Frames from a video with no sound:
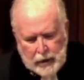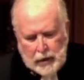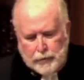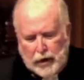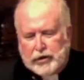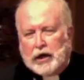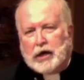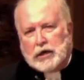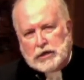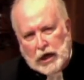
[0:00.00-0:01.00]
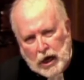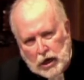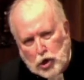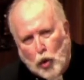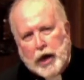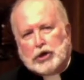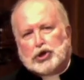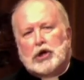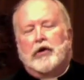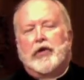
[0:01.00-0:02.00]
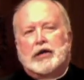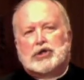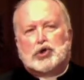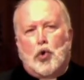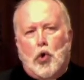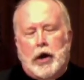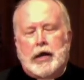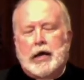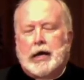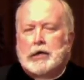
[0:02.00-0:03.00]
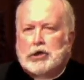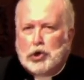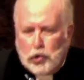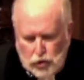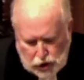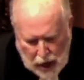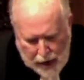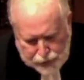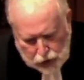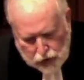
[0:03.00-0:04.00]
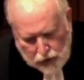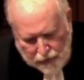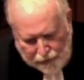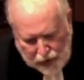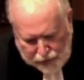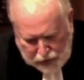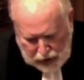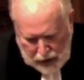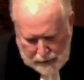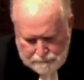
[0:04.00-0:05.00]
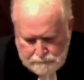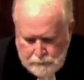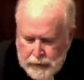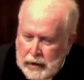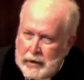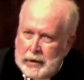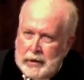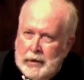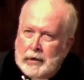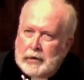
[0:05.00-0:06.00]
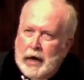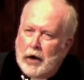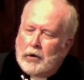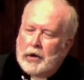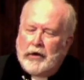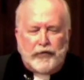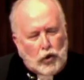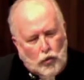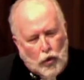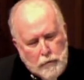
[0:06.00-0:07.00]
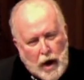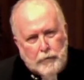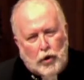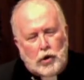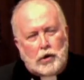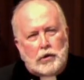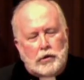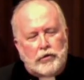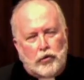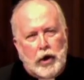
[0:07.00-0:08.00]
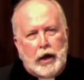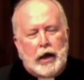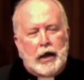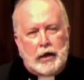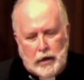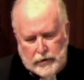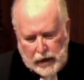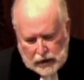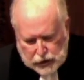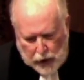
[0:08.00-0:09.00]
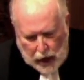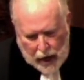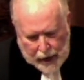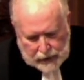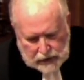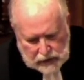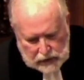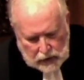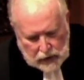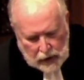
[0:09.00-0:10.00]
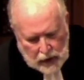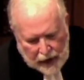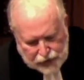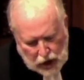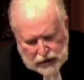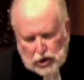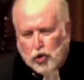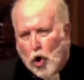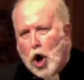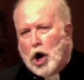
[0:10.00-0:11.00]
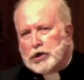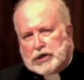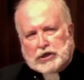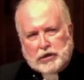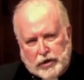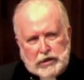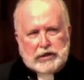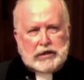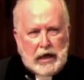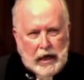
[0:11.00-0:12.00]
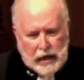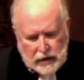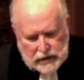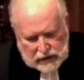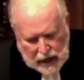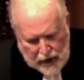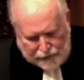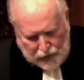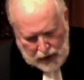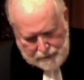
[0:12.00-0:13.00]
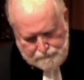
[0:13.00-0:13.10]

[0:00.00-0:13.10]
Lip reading: but the continuation of that story into chapter 15. Now, if you remember the reading, the Israelites have just crossed the sea safely,